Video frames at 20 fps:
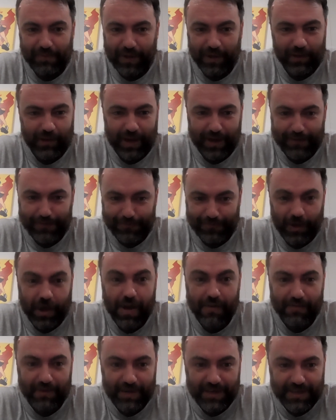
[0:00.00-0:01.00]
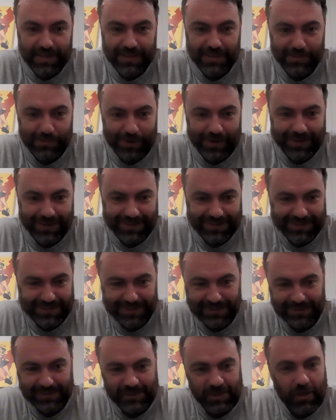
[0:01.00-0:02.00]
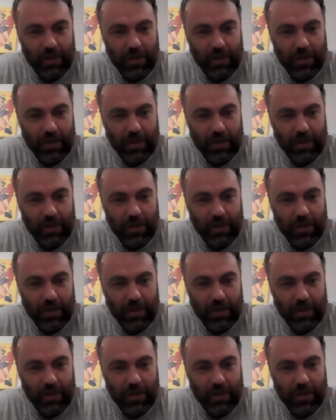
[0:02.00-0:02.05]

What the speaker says: felt like 5 years to us.